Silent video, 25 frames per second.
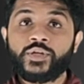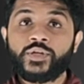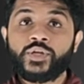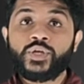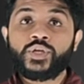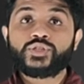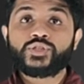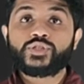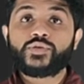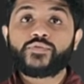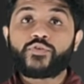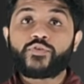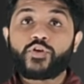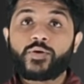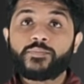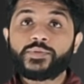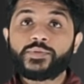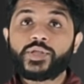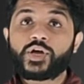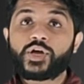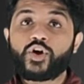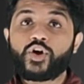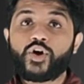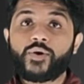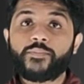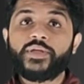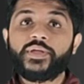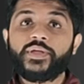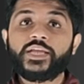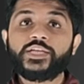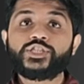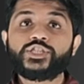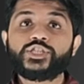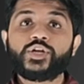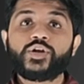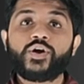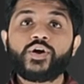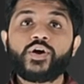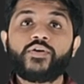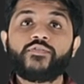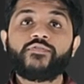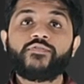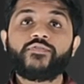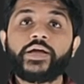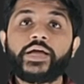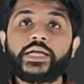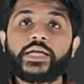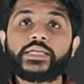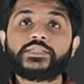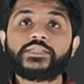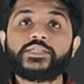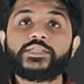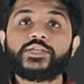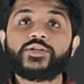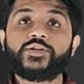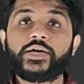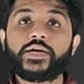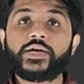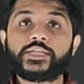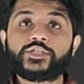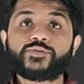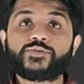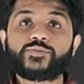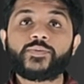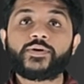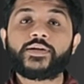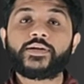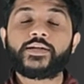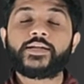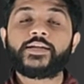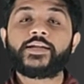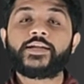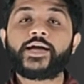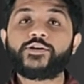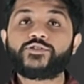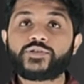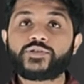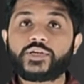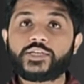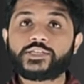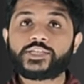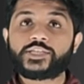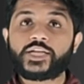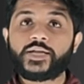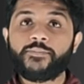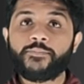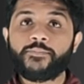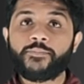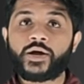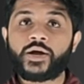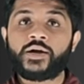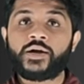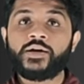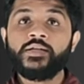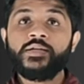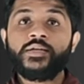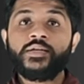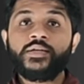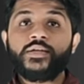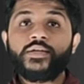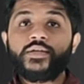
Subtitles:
So from the combination of S0, S1 and IO/M bar,